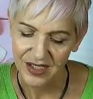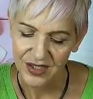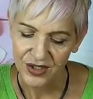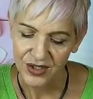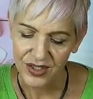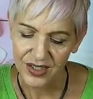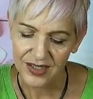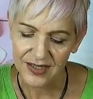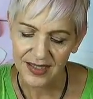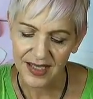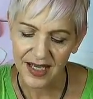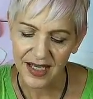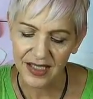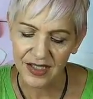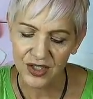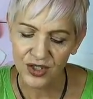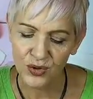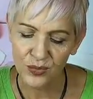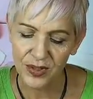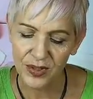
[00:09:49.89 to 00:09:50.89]
To this
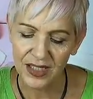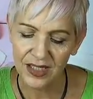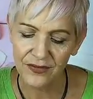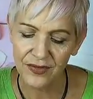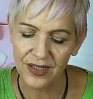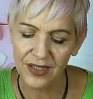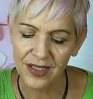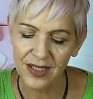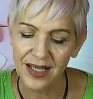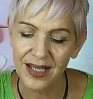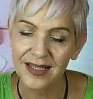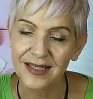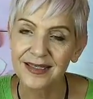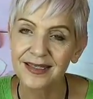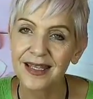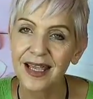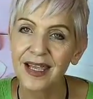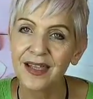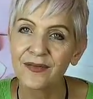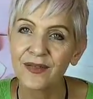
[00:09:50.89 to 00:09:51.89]
end, you'll be given a
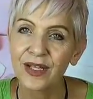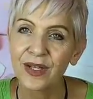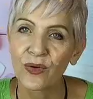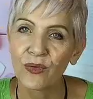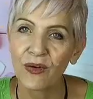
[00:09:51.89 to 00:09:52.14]
saving